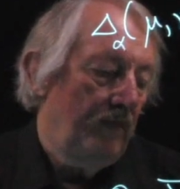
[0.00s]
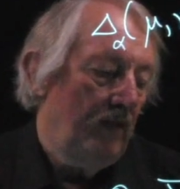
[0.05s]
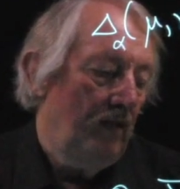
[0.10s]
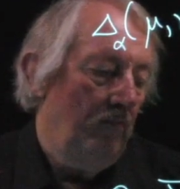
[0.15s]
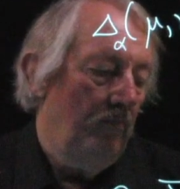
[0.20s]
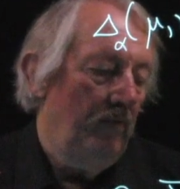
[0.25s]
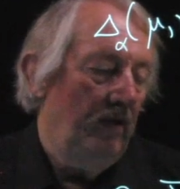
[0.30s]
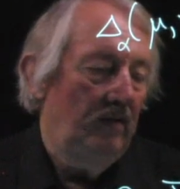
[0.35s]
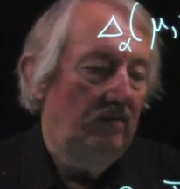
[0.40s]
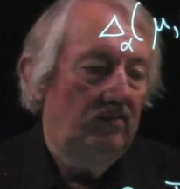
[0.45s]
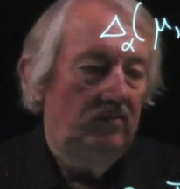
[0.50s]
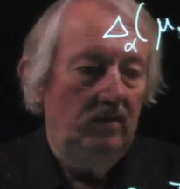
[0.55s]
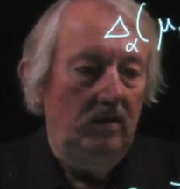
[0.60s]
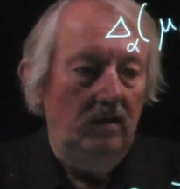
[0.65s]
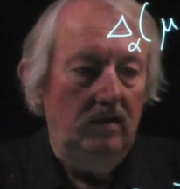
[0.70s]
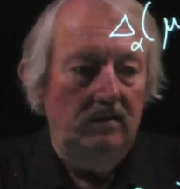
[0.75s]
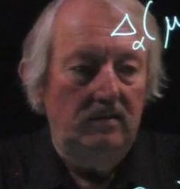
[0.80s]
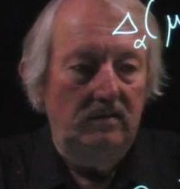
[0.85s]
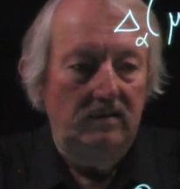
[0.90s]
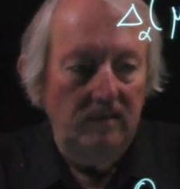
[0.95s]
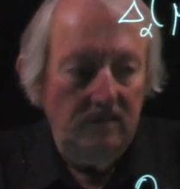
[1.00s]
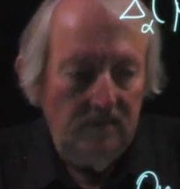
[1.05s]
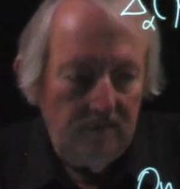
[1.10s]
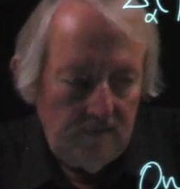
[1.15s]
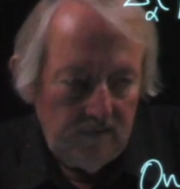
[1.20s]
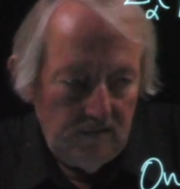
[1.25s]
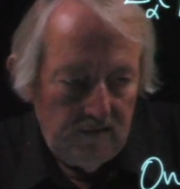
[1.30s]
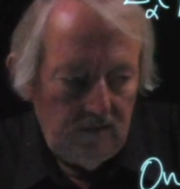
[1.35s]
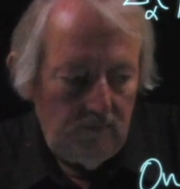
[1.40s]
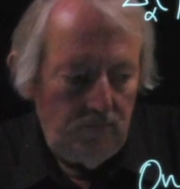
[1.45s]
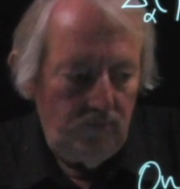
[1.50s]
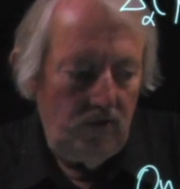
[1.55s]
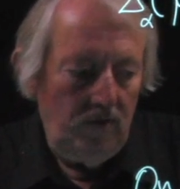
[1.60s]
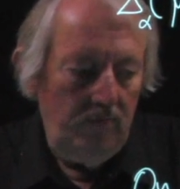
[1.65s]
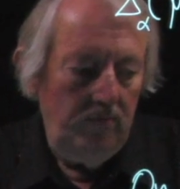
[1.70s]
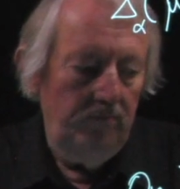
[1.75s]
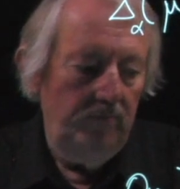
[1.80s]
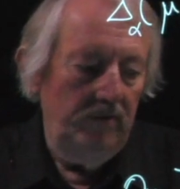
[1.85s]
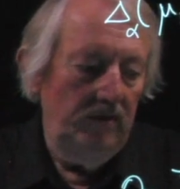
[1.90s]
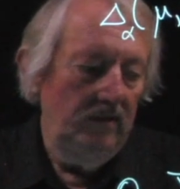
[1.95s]
makes a distance in
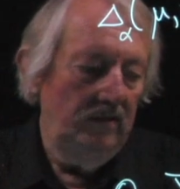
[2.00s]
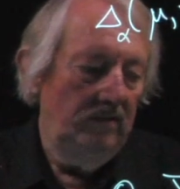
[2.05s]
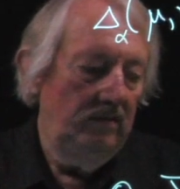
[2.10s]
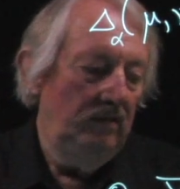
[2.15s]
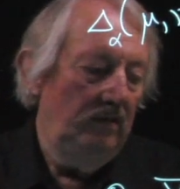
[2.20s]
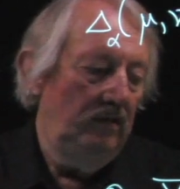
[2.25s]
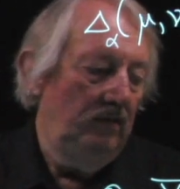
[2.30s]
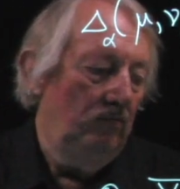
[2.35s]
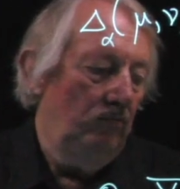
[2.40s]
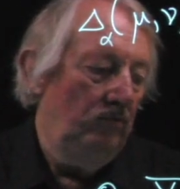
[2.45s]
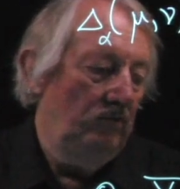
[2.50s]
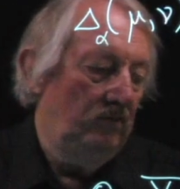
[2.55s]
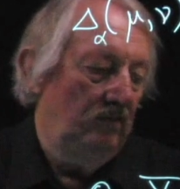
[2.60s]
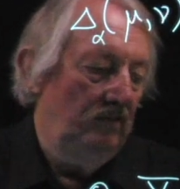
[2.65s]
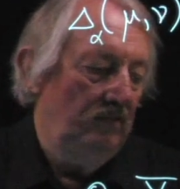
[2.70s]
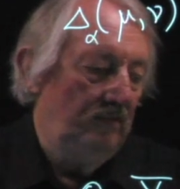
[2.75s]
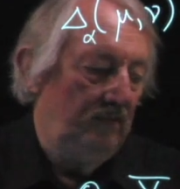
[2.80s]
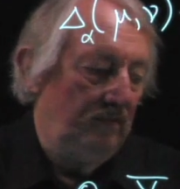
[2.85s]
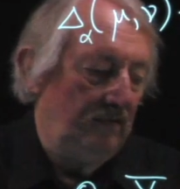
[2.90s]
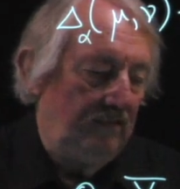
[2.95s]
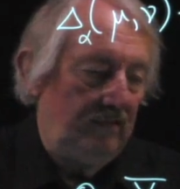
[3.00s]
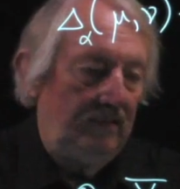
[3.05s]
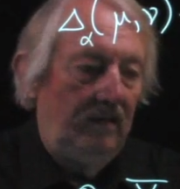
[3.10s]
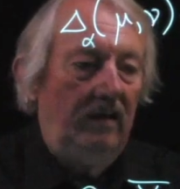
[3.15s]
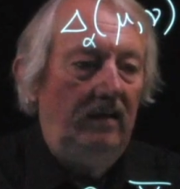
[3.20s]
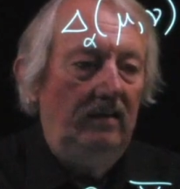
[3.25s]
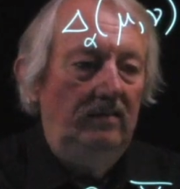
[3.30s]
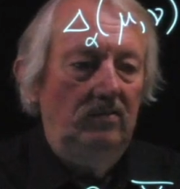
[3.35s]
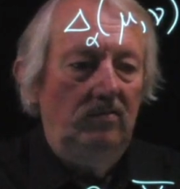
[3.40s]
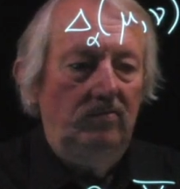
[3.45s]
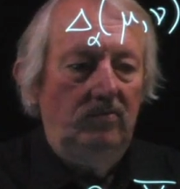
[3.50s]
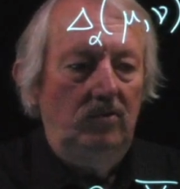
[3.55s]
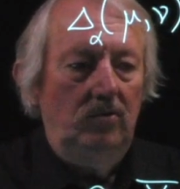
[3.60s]
probability, which is the size of the